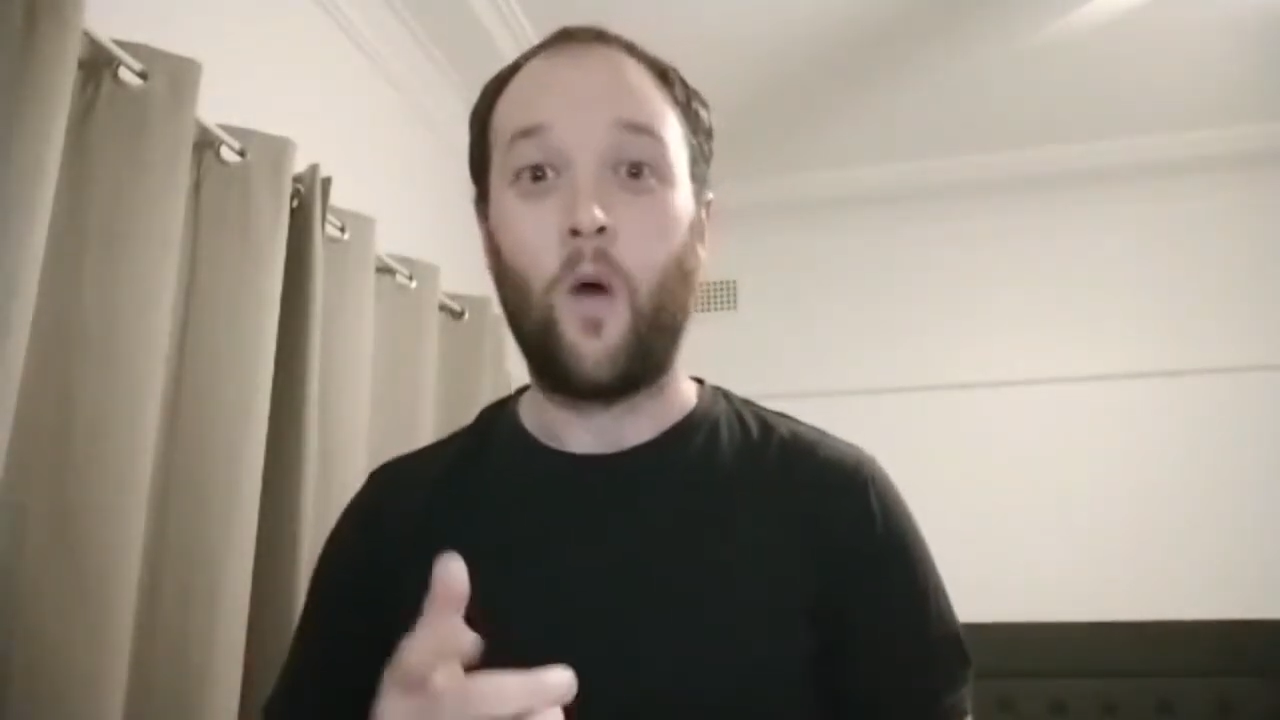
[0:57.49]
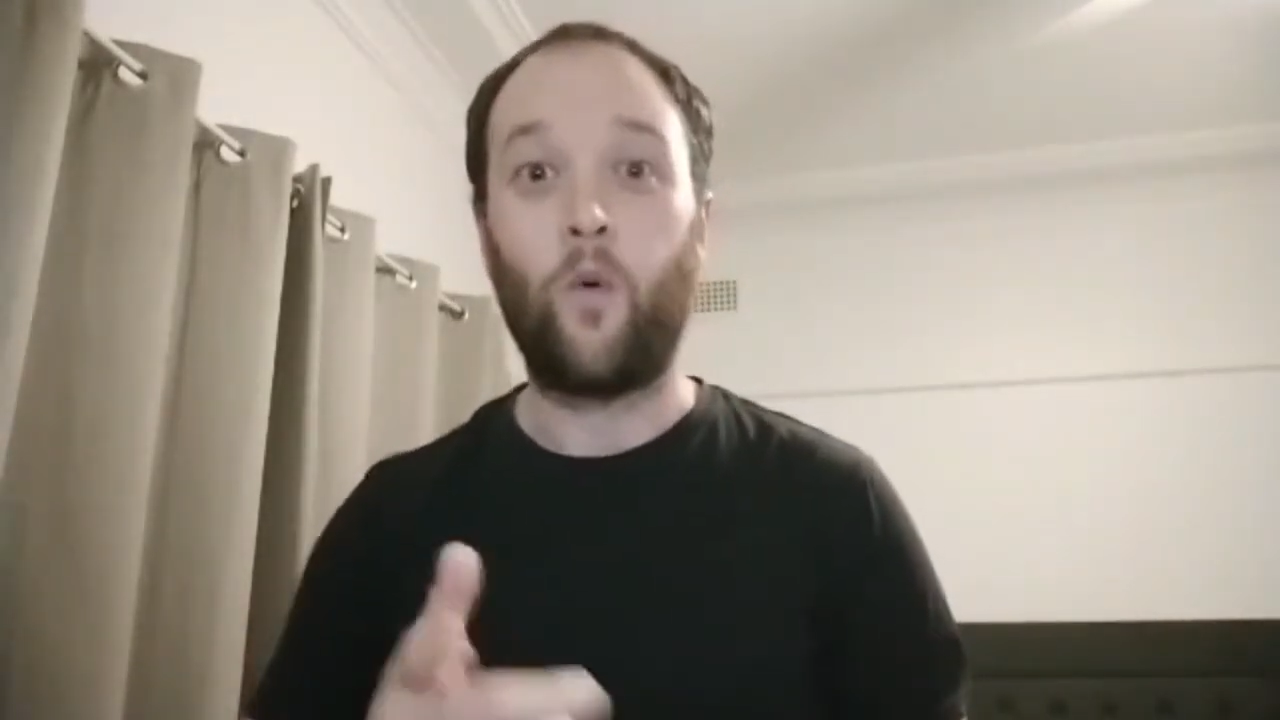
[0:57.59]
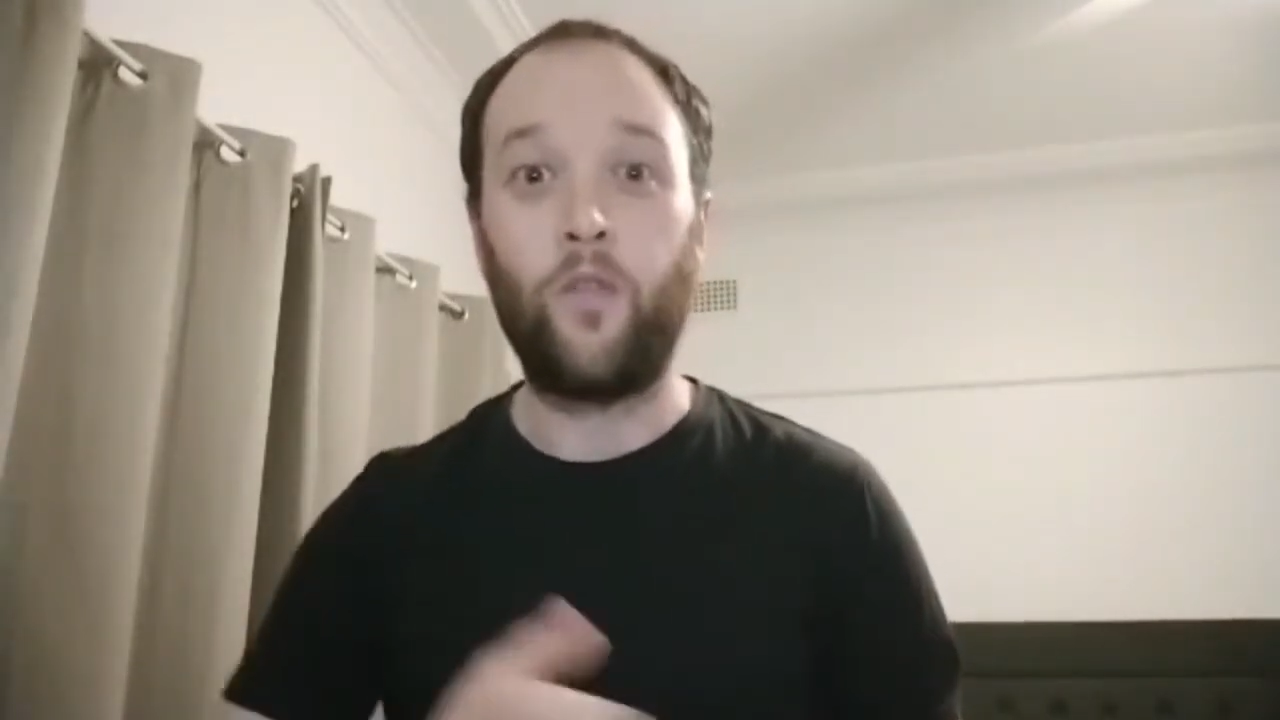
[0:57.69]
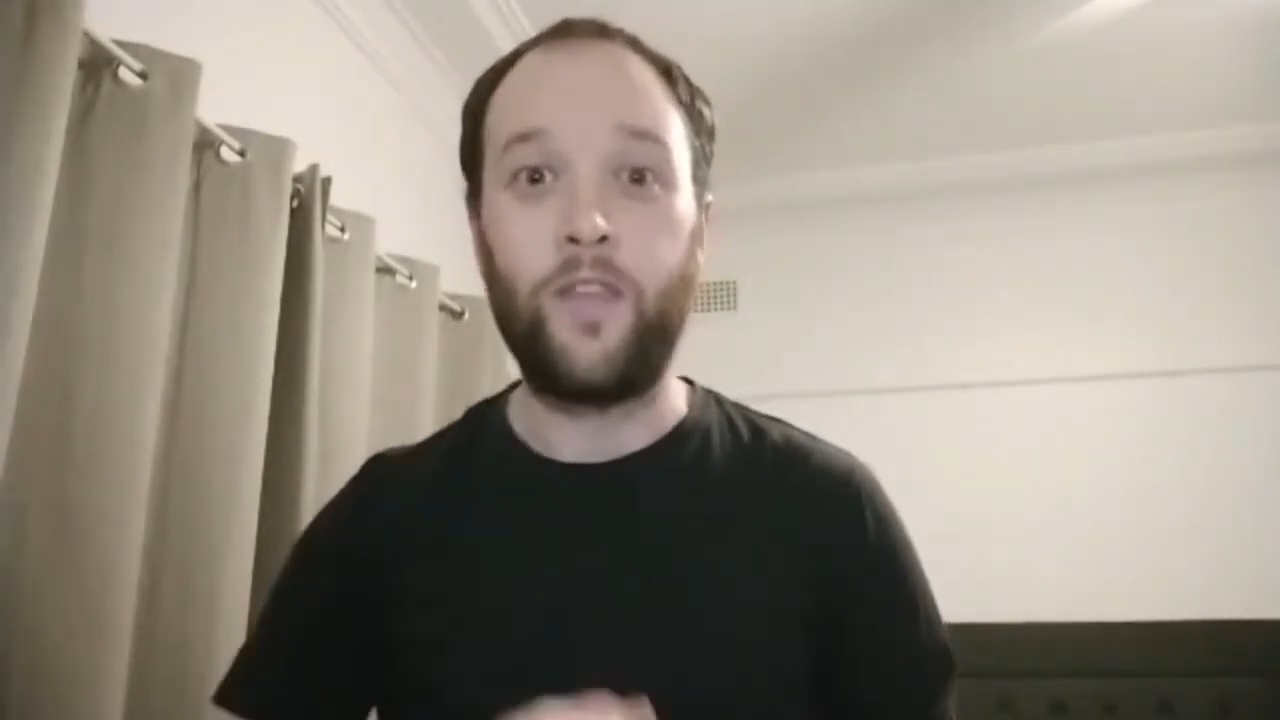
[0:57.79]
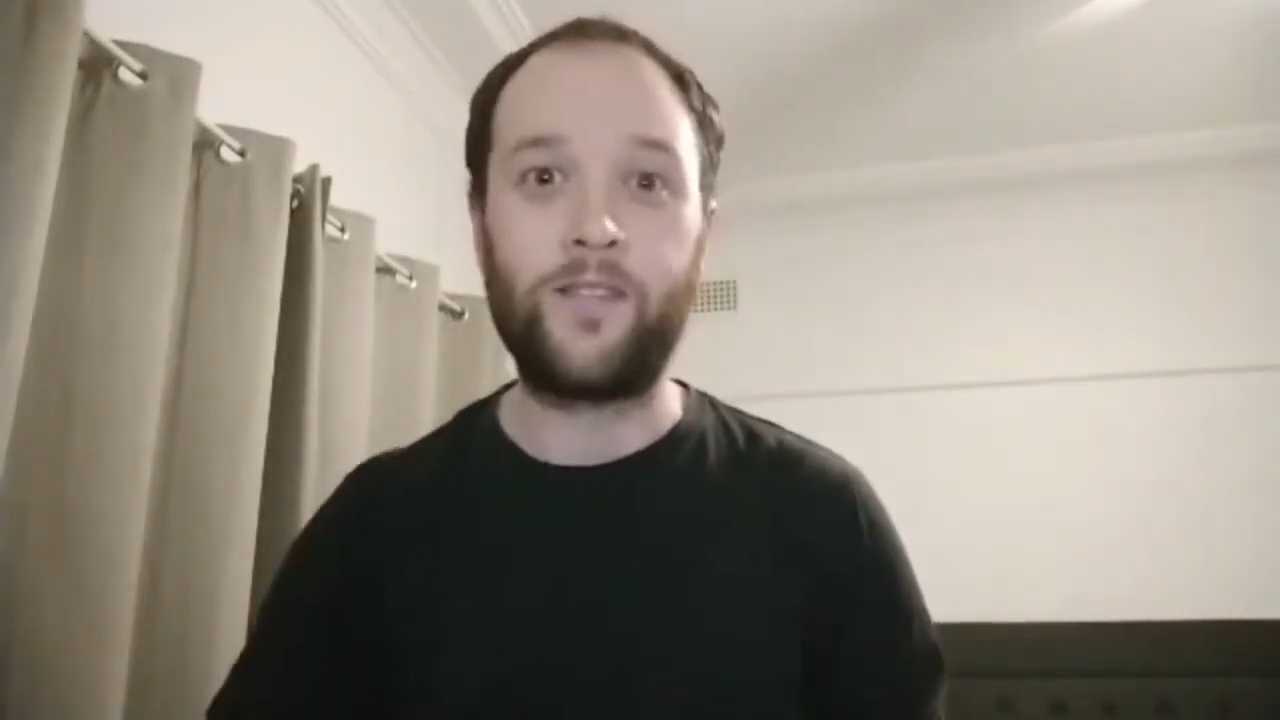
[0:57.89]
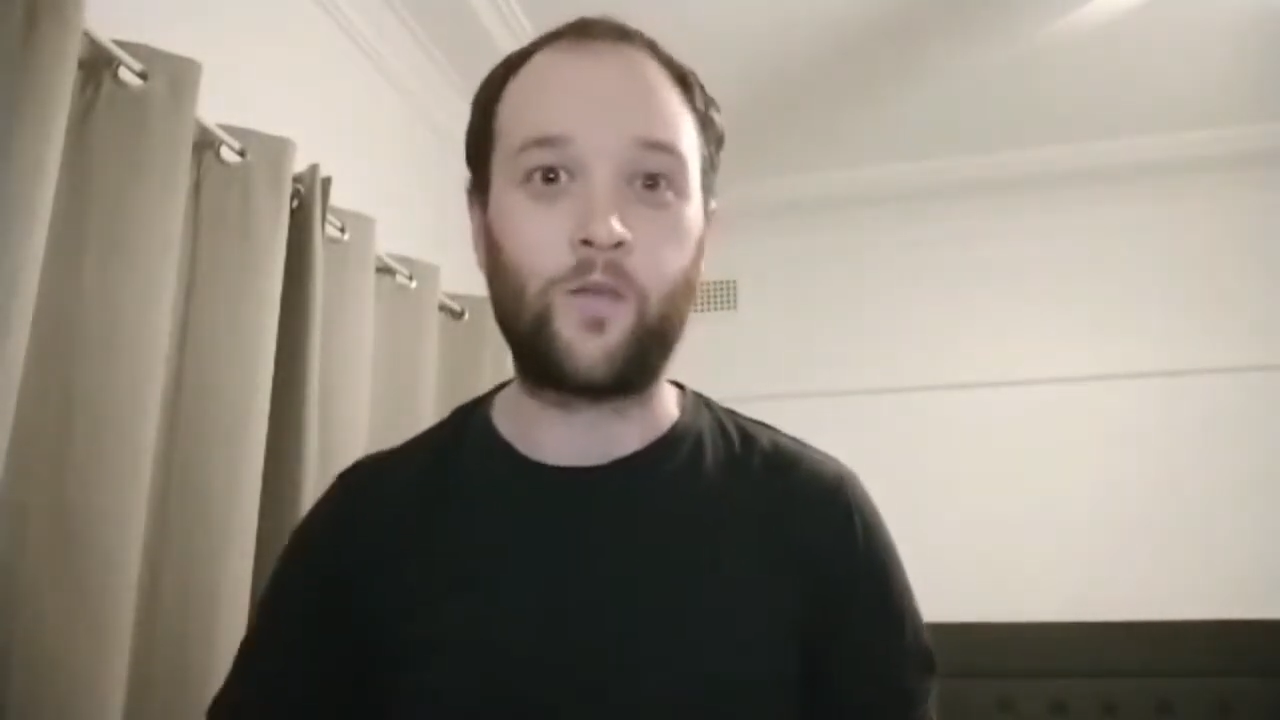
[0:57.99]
Well, this